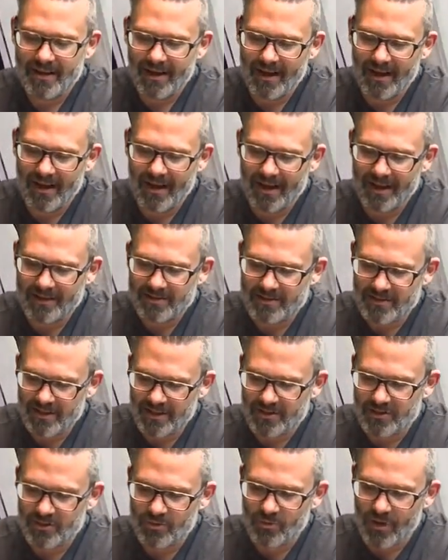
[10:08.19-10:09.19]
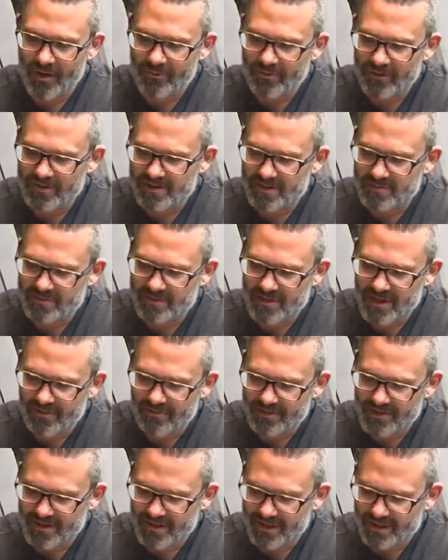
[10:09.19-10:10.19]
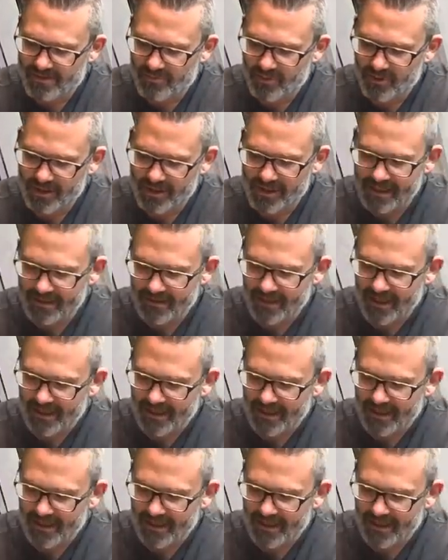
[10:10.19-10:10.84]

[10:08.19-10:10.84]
Uh, and so they do reference some stuff, which I think is pretty neat.